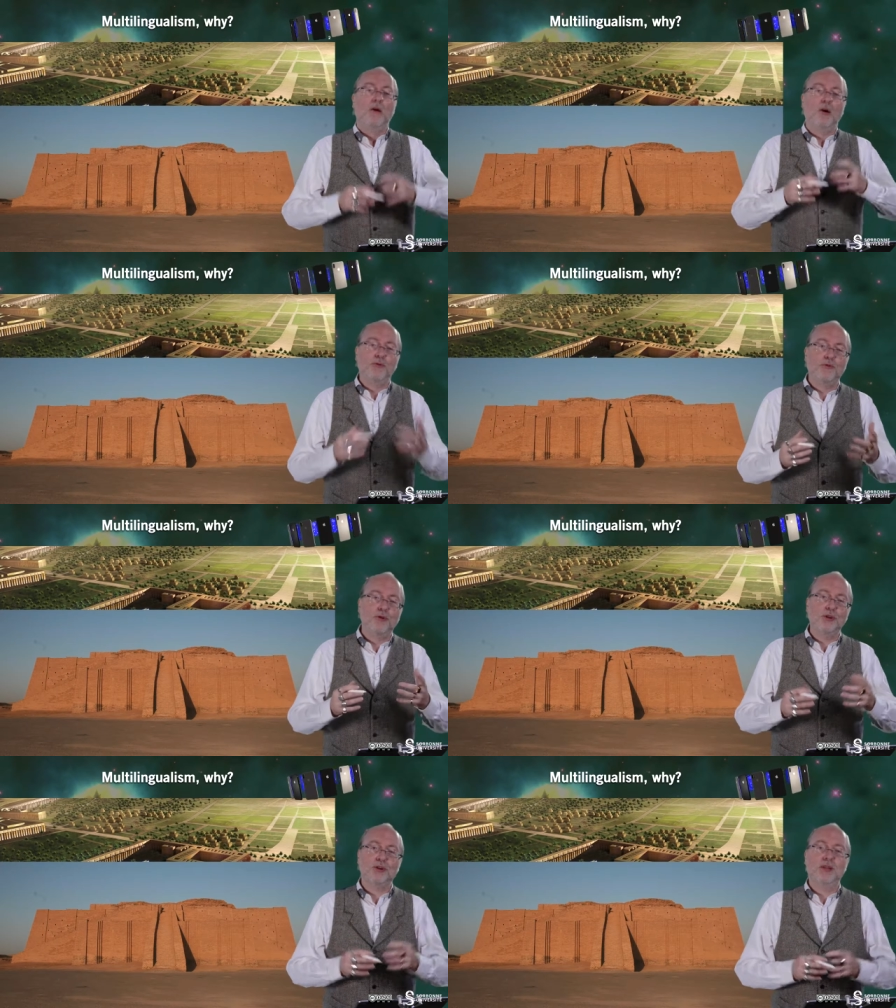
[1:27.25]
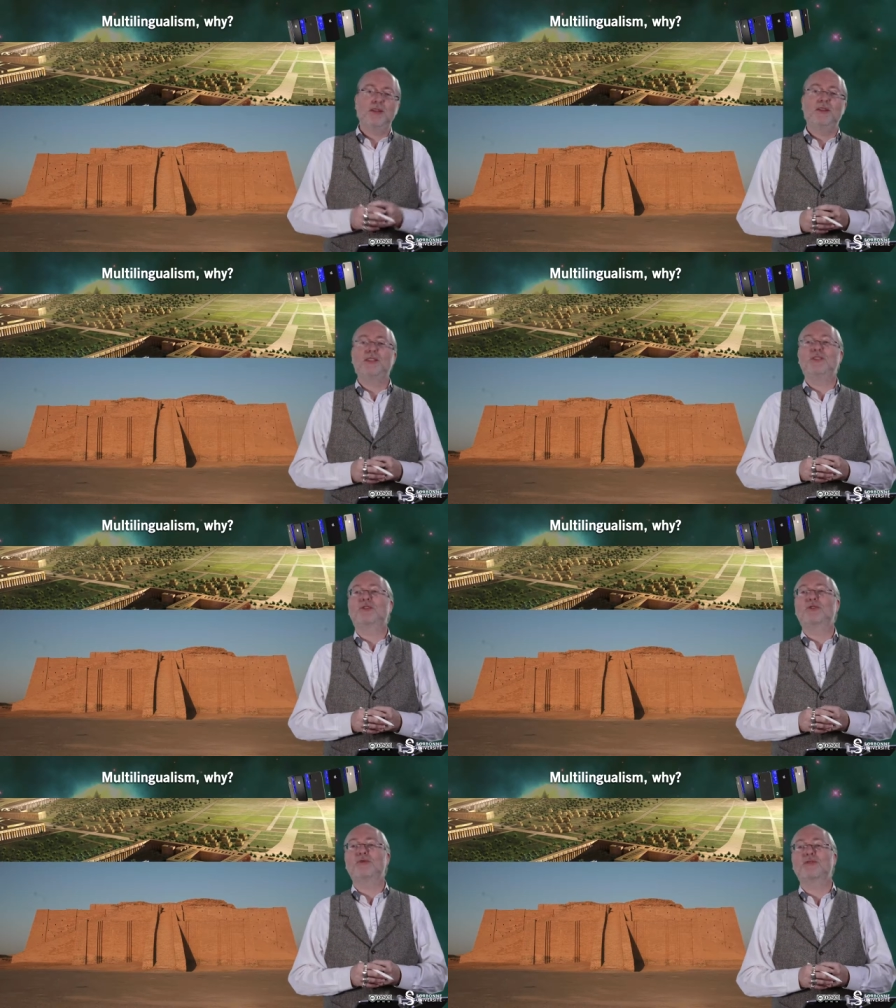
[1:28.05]
Of course, this is
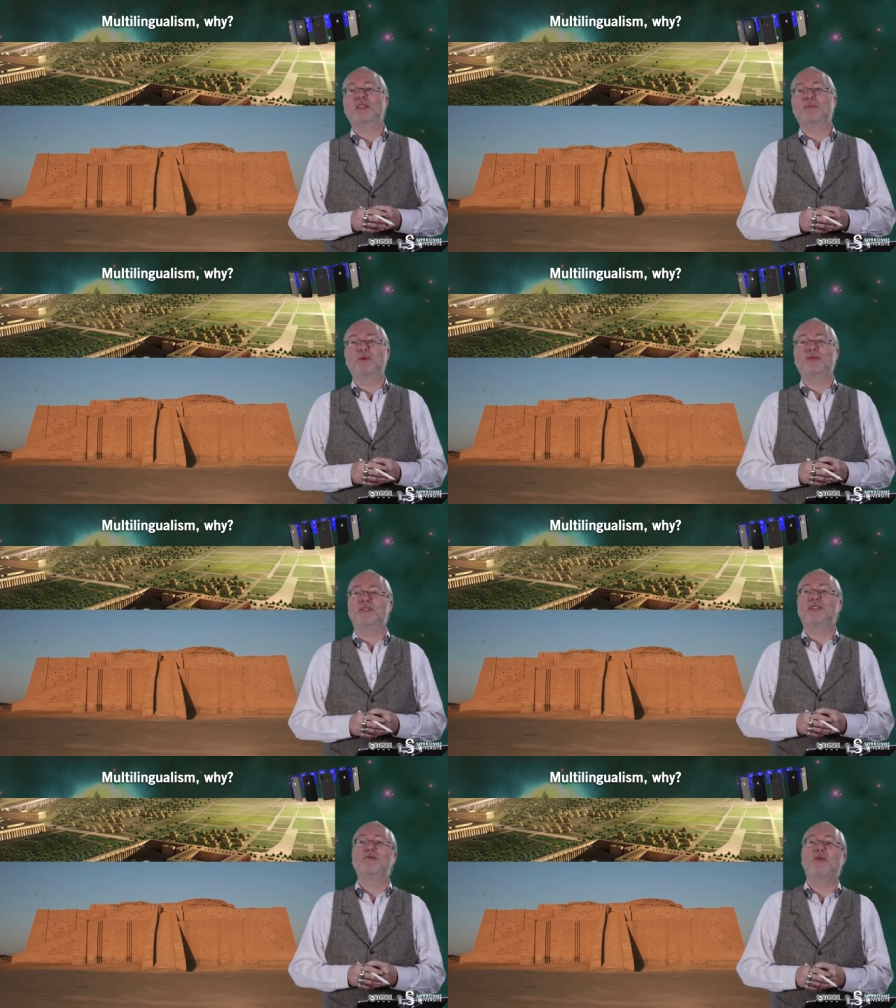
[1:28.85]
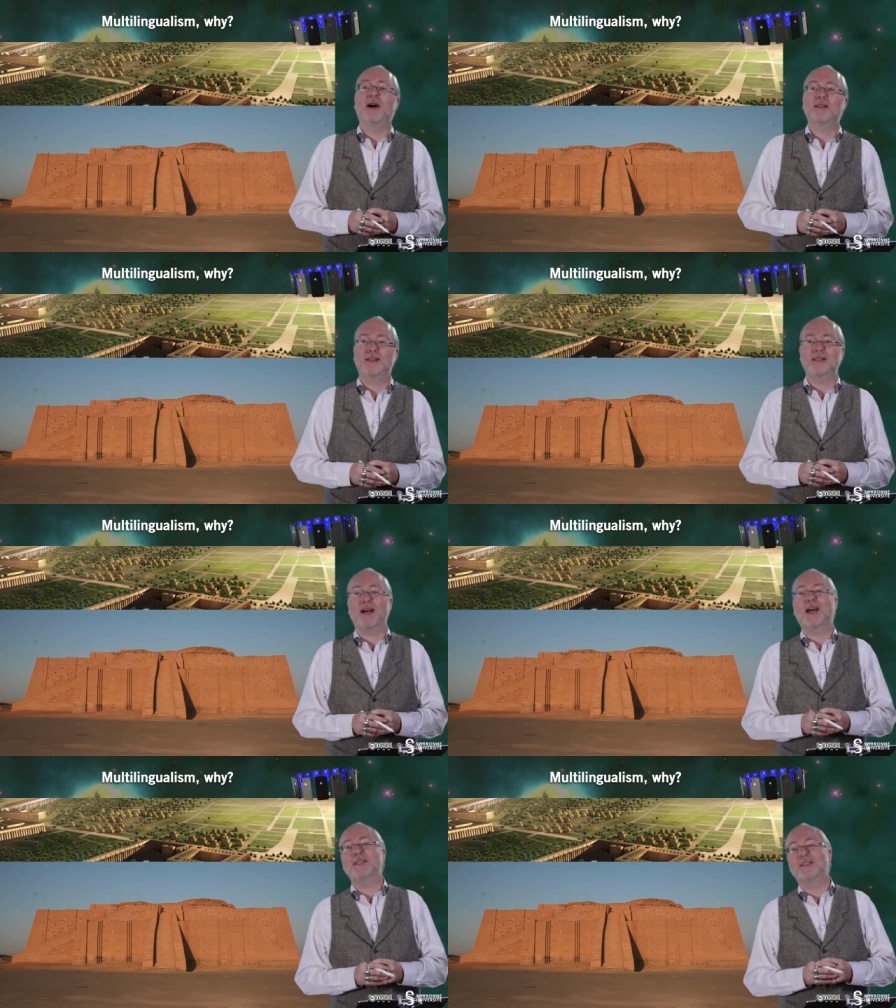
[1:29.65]
not a course about ziggurat and
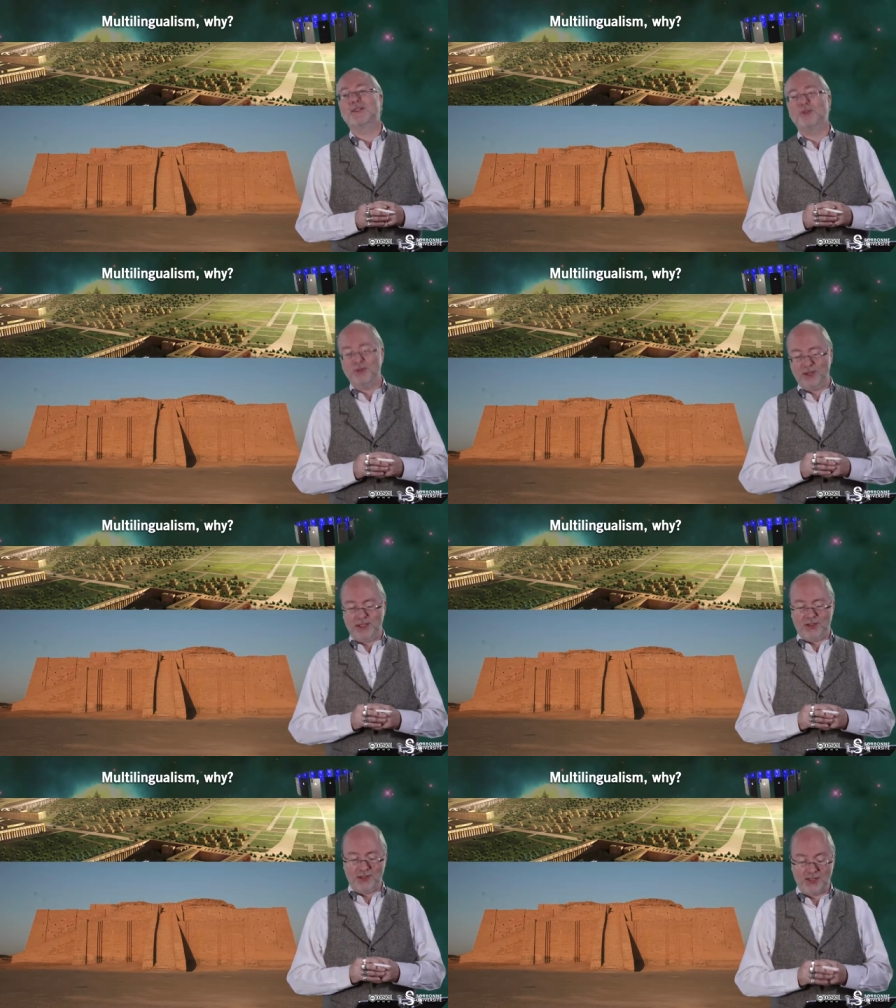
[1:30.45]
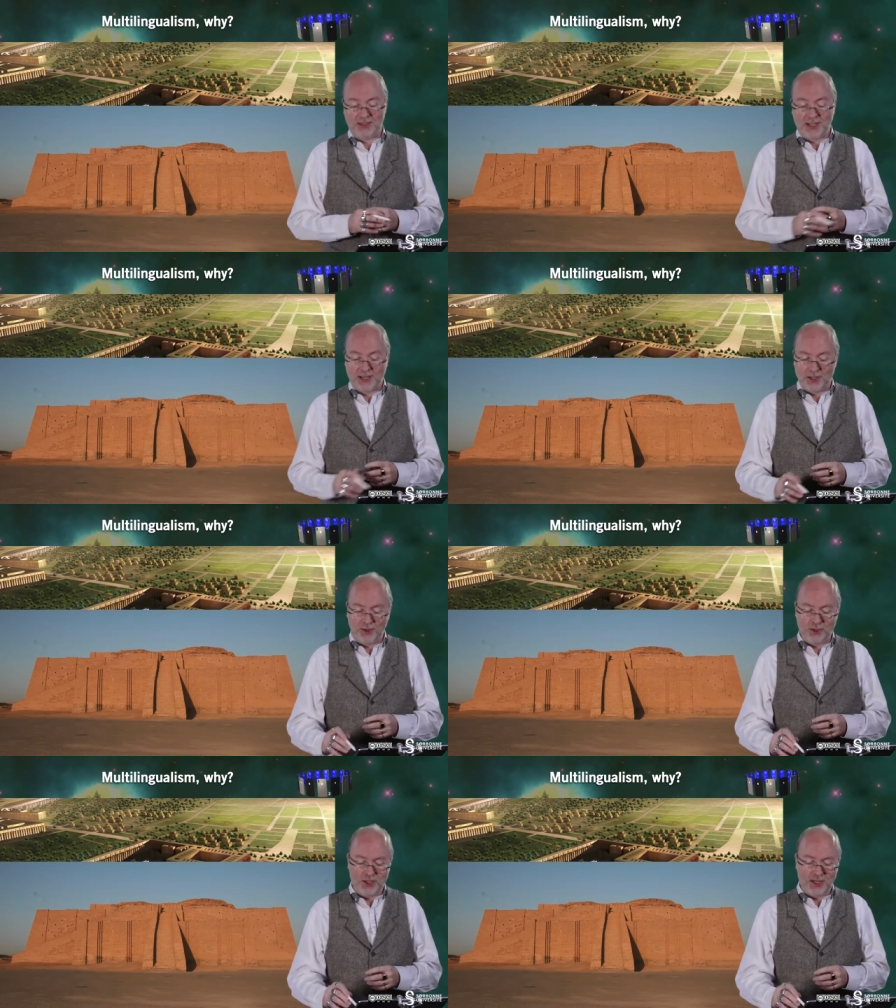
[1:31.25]
architecture and ancient
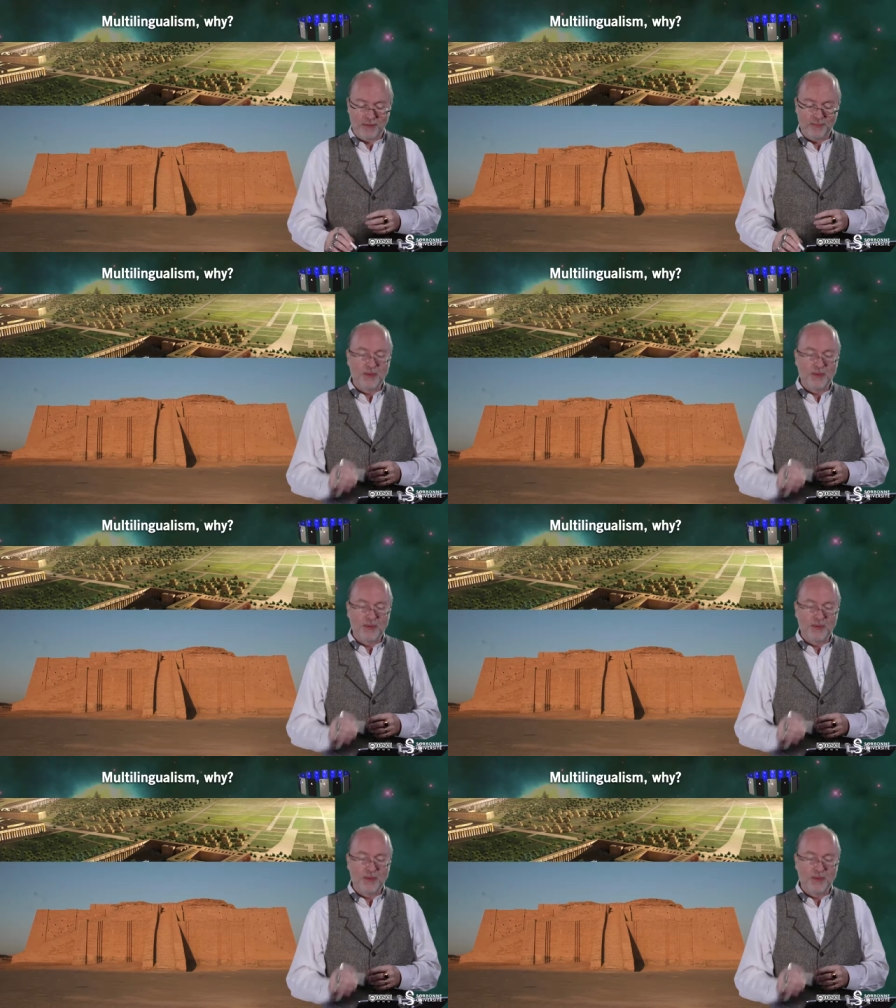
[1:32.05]
archaeology.